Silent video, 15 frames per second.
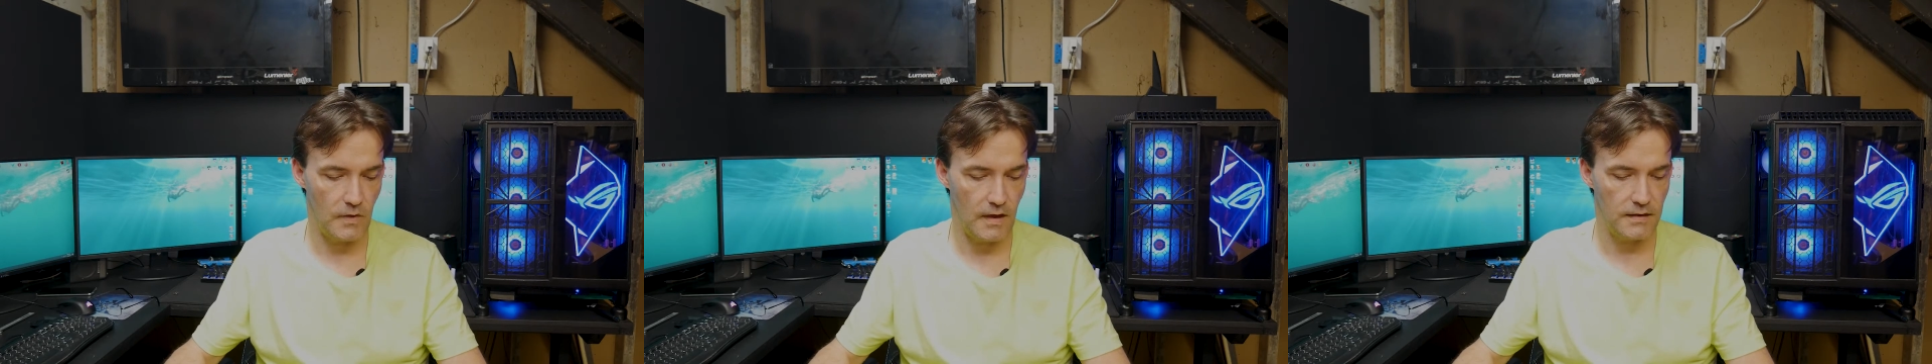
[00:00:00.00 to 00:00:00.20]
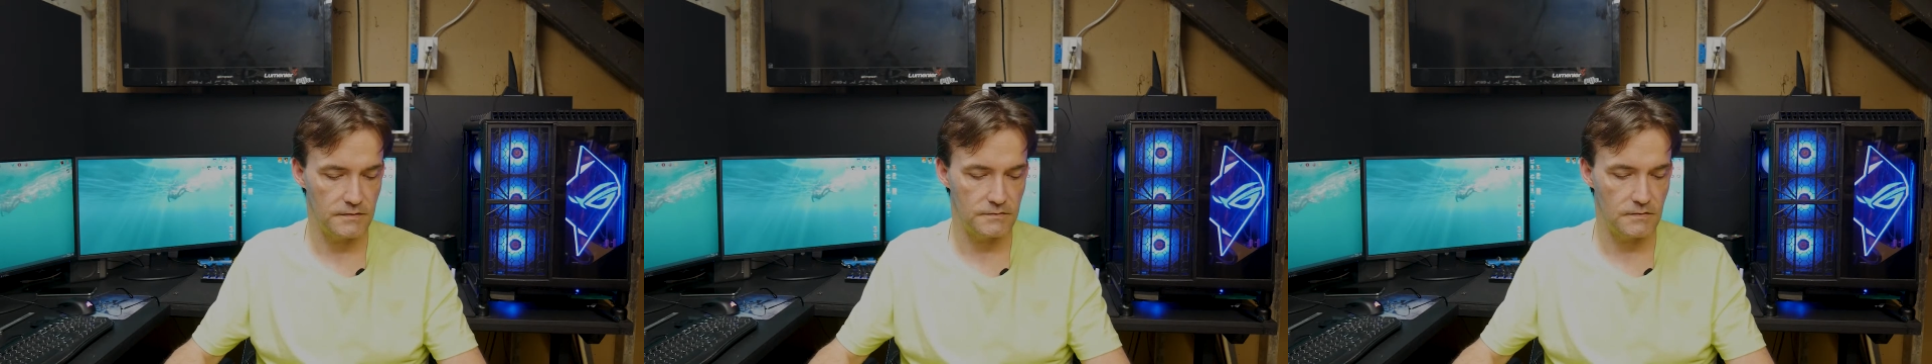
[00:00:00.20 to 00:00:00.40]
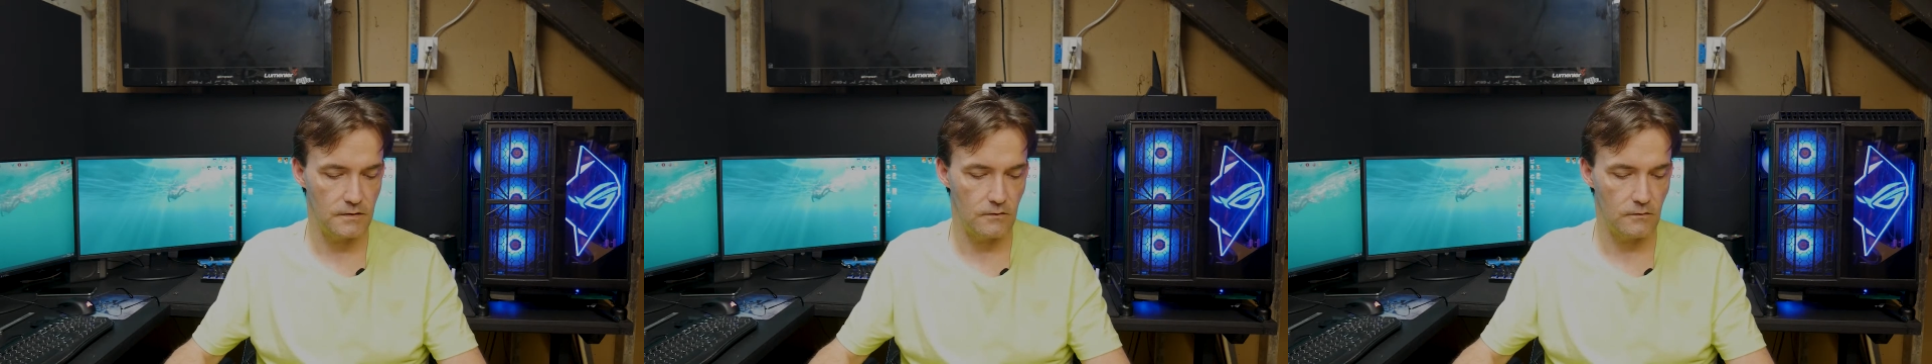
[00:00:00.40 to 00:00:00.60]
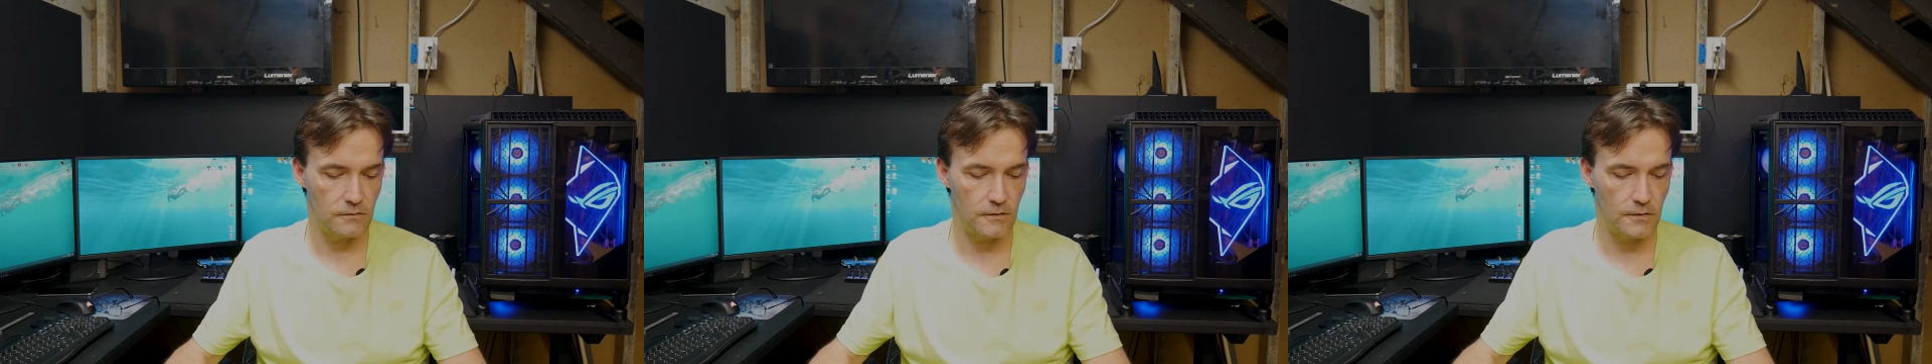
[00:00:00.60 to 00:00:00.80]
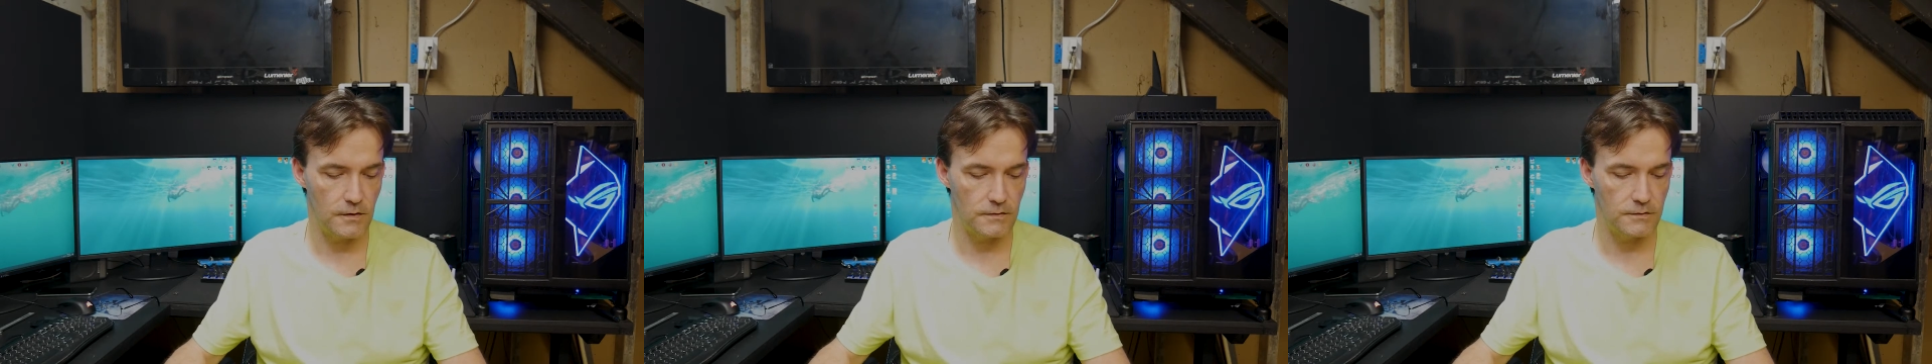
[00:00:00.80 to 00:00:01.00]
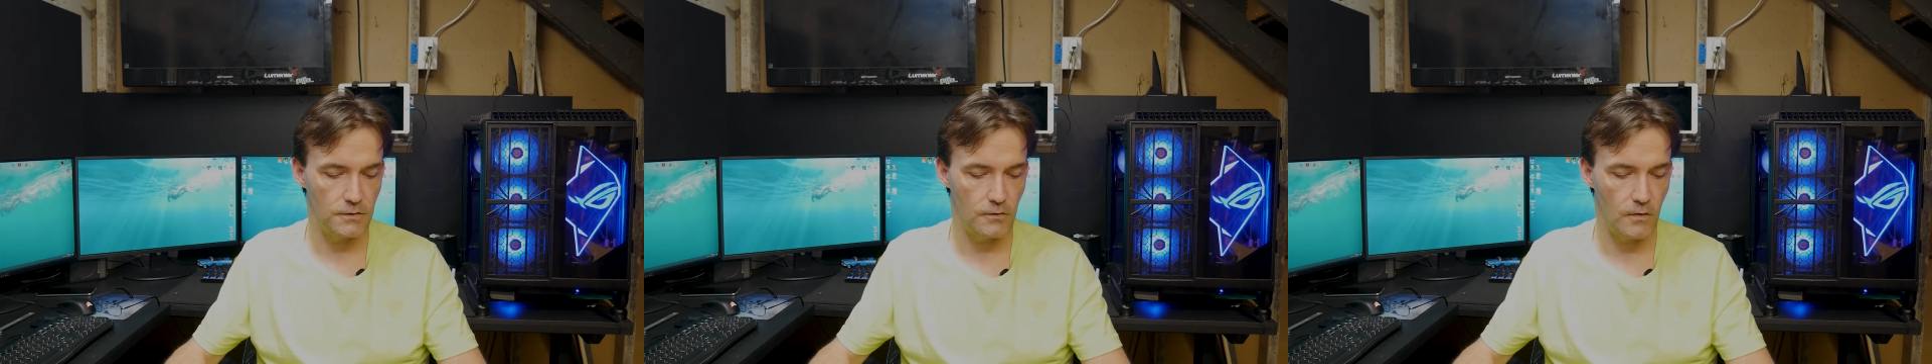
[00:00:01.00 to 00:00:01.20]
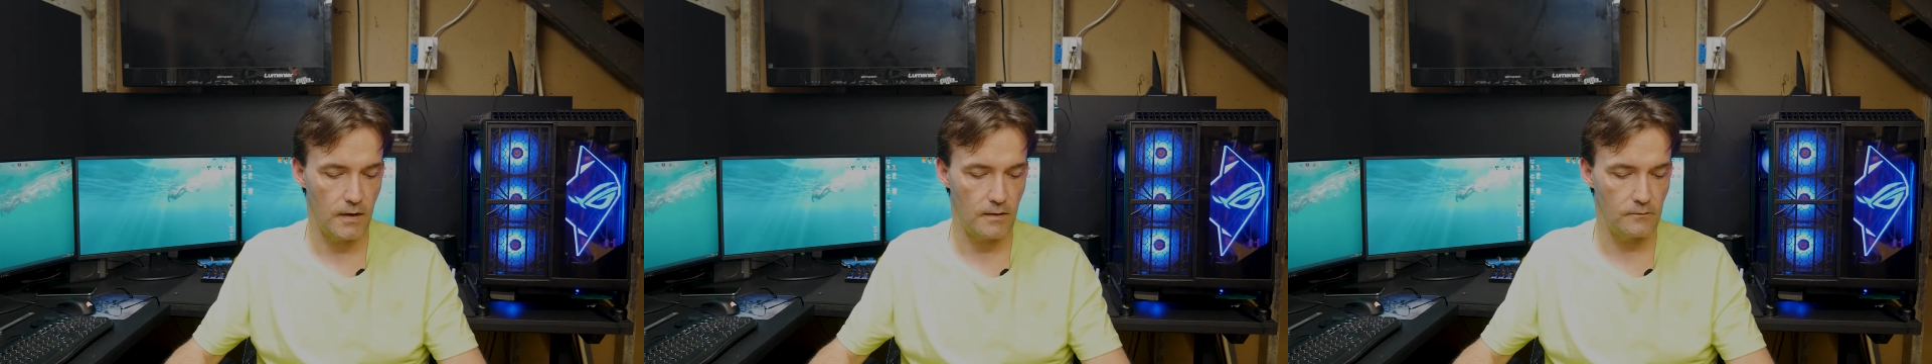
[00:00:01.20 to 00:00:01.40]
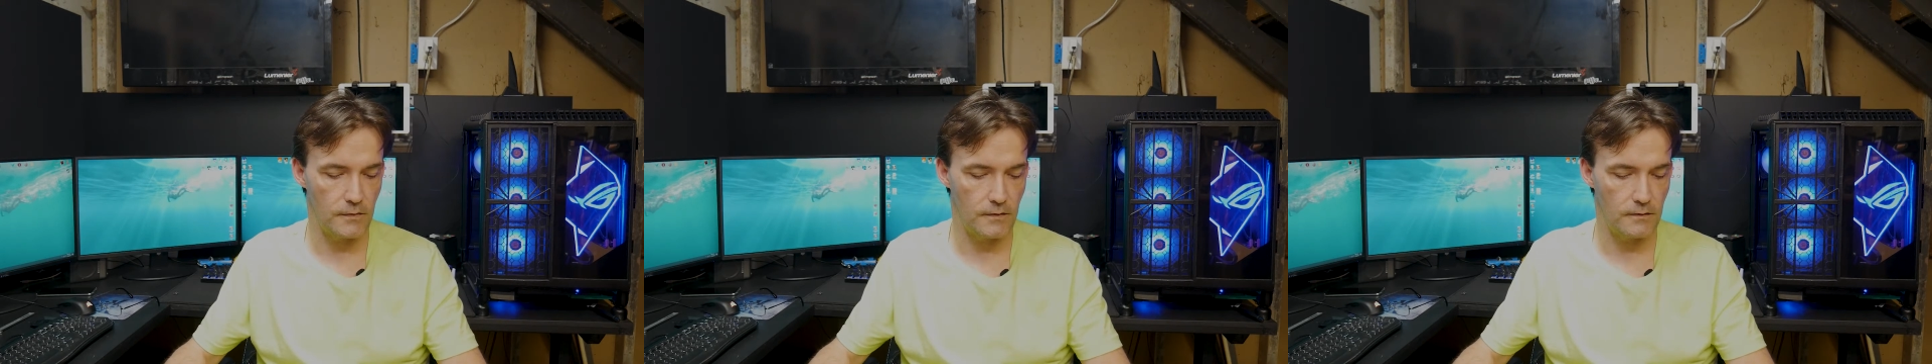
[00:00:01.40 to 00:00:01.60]
8 cell, 32
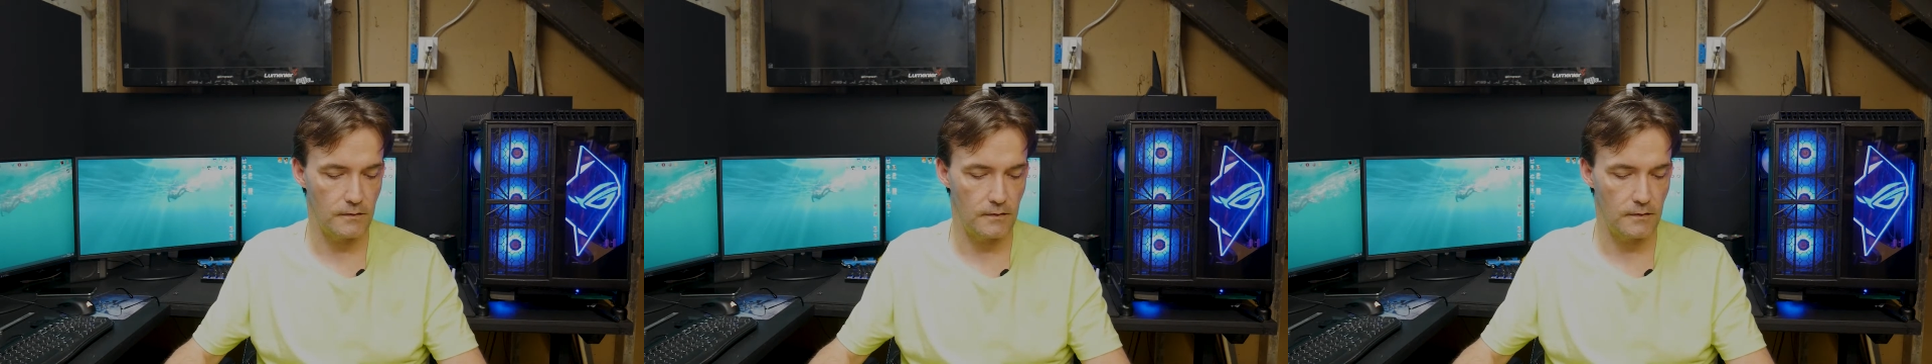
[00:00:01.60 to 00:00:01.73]
amp,